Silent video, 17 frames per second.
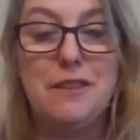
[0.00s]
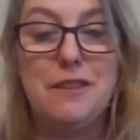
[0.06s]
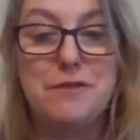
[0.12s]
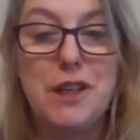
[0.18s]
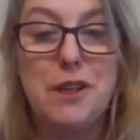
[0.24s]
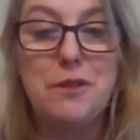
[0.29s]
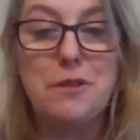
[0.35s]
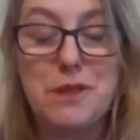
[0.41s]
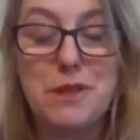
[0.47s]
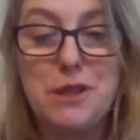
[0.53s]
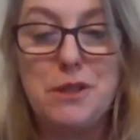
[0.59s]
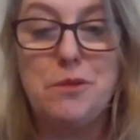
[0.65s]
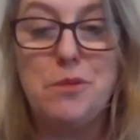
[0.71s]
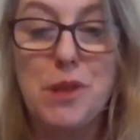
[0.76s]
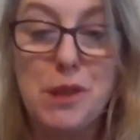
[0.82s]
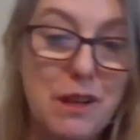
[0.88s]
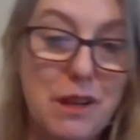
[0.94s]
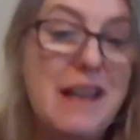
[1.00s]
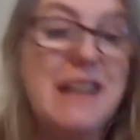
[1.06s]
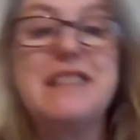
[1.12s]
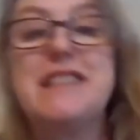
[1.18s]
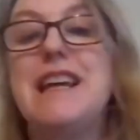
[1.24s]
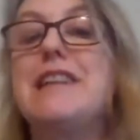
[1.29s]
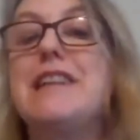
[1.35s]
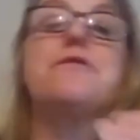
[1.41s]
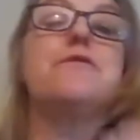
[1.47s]
of those who will
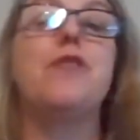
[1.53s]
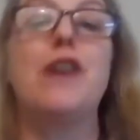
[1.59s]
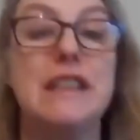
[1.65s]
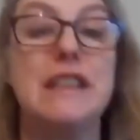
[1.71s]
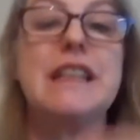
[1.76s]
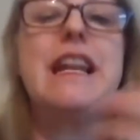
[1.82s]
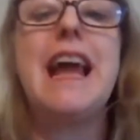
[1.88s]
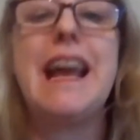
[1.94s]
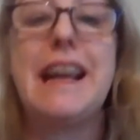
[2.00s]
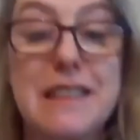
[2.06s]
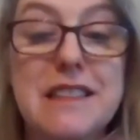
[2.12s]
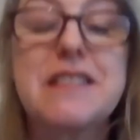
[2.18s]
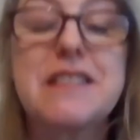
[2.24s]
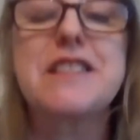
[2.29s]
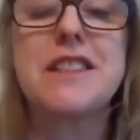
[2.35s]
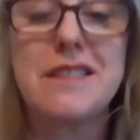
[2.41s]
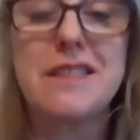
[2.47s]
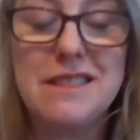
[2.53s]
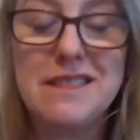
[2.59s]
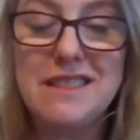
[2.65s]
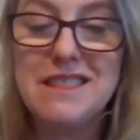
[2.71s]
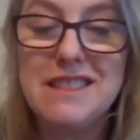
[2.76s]
identify the next